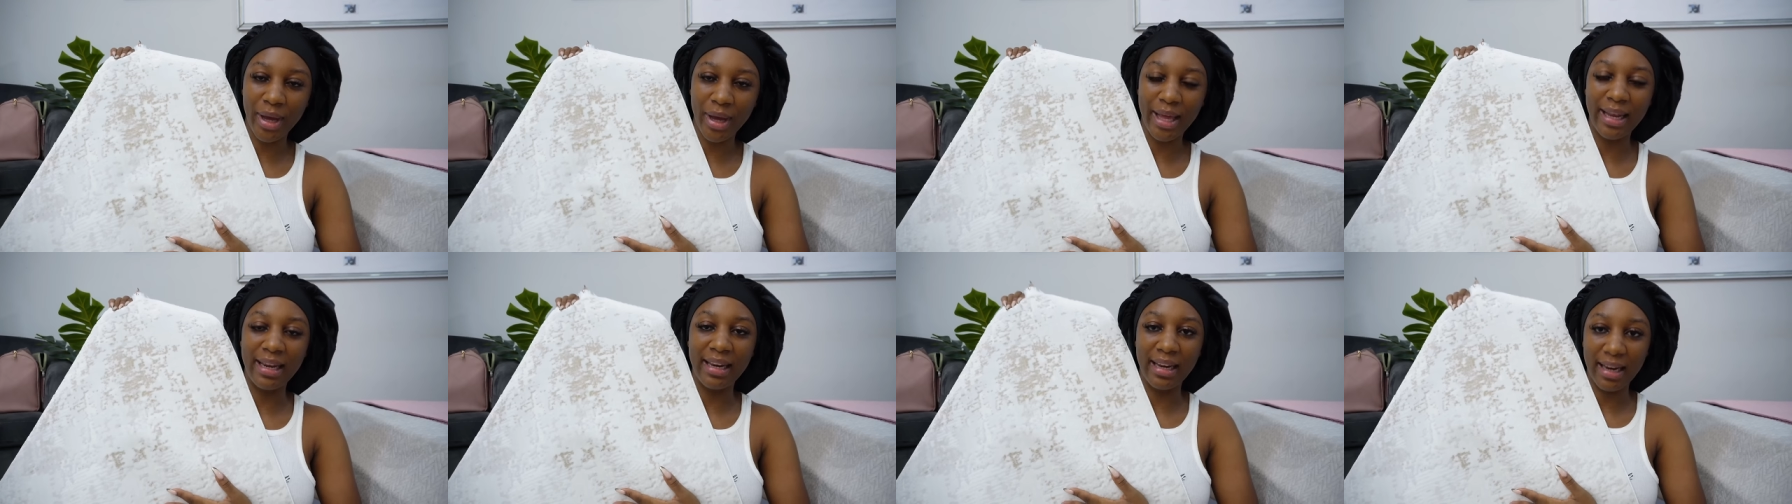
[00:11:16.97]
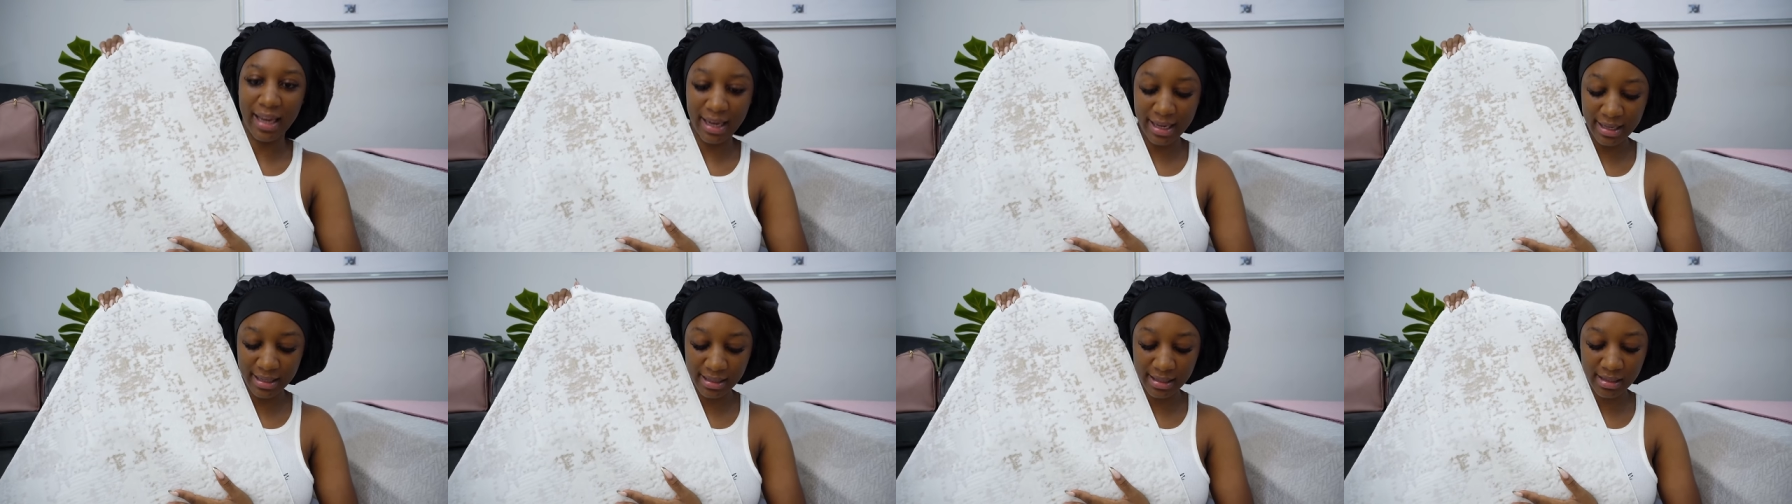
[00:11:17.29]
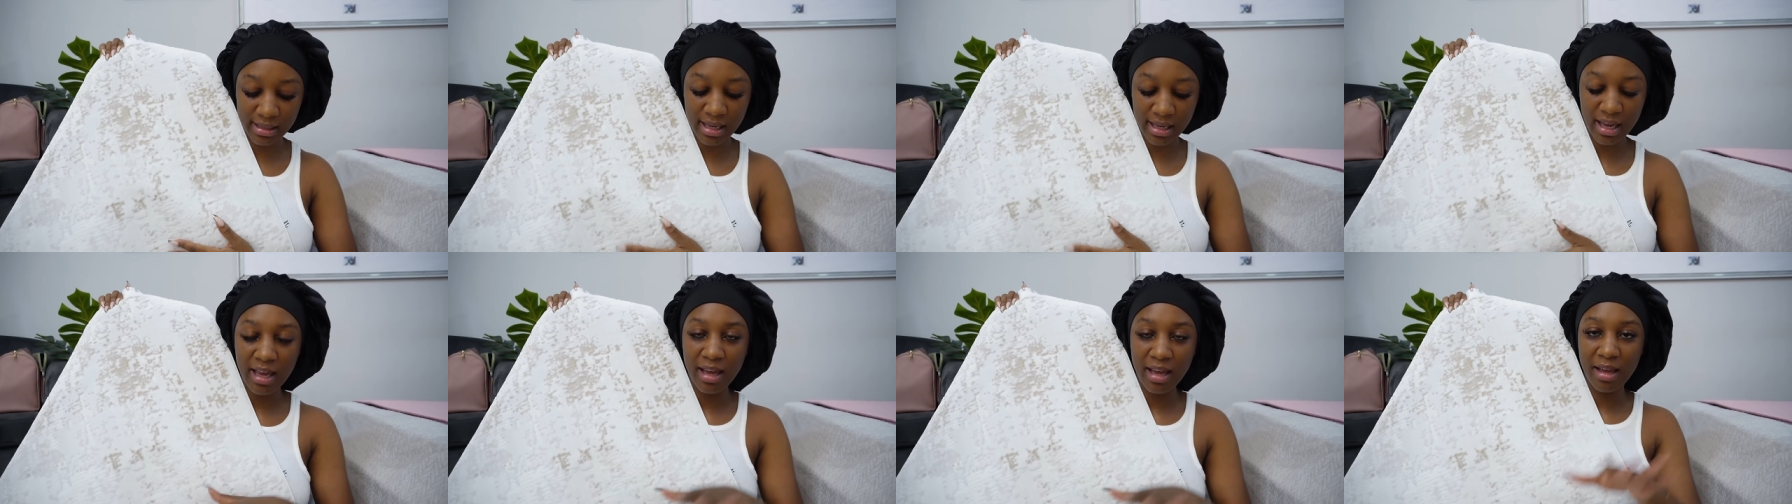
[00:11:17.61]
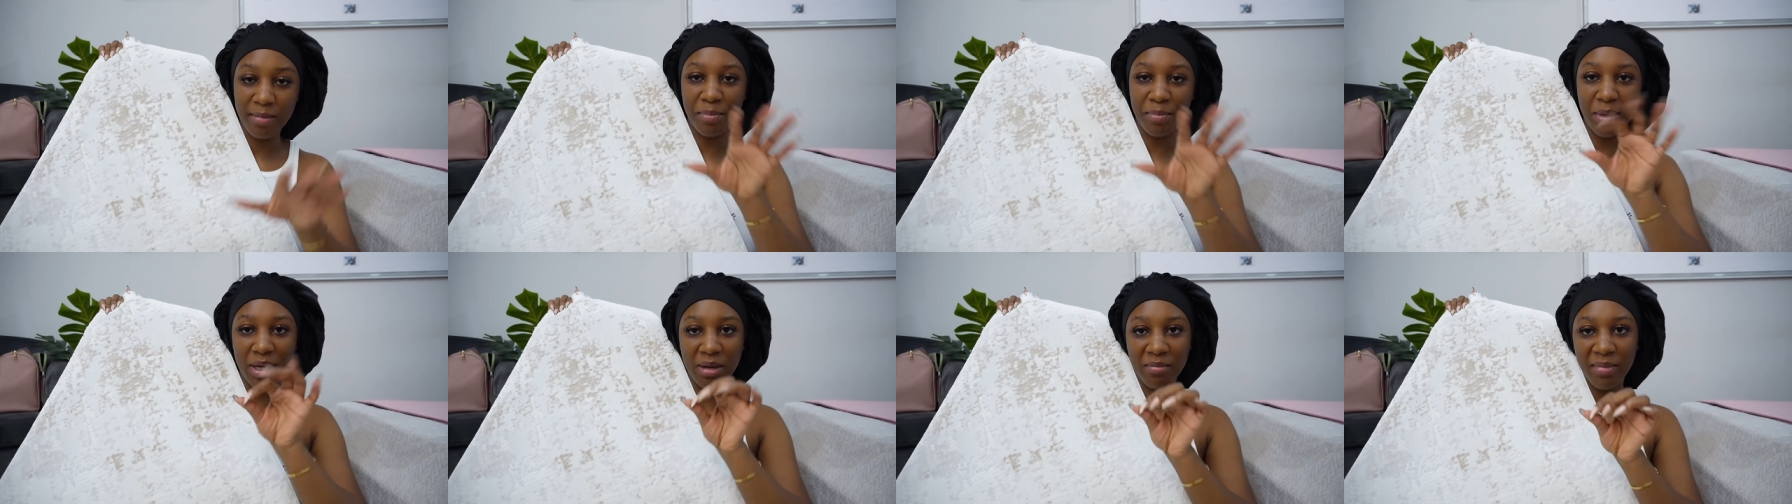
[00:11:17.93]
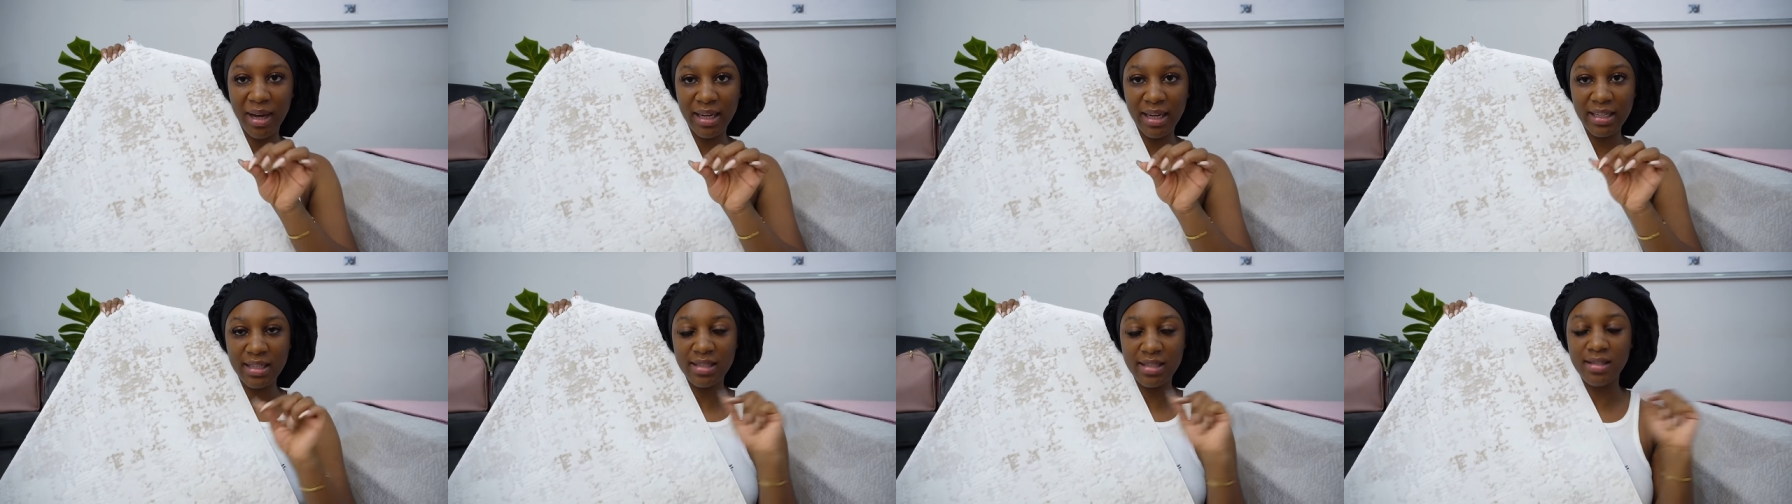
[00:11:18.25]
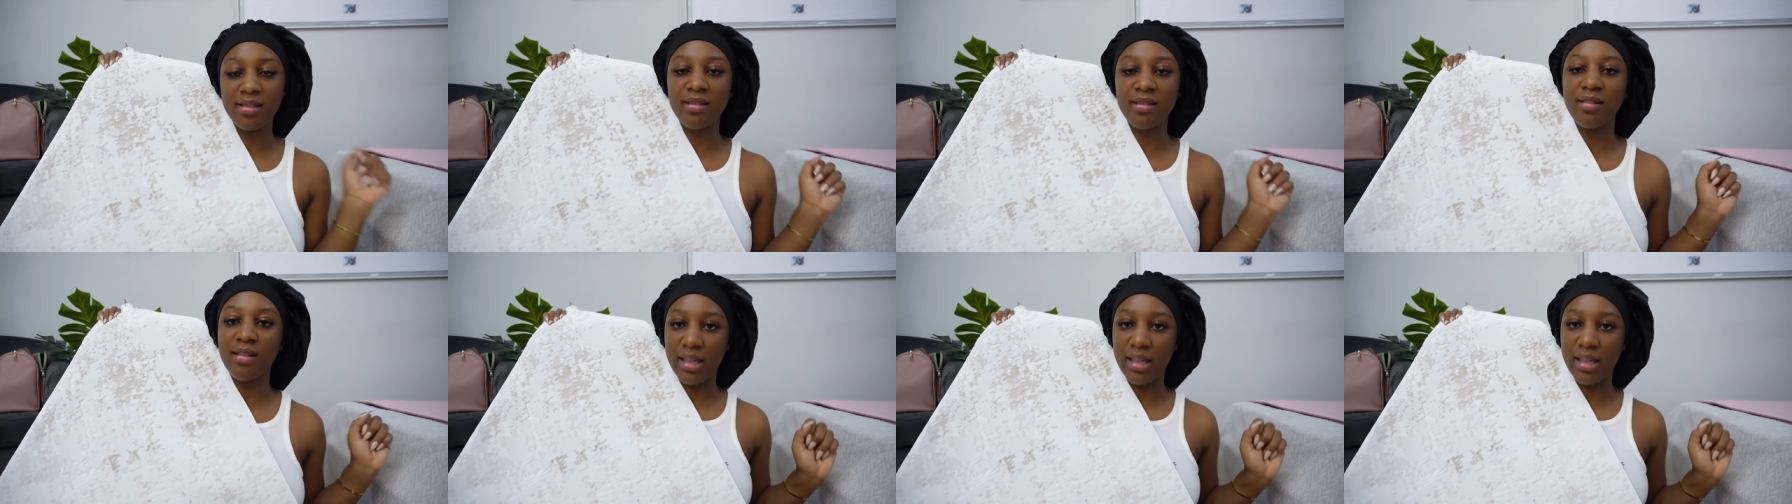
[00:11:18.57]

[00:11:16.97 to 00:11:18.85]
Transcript: and nice, minimalist.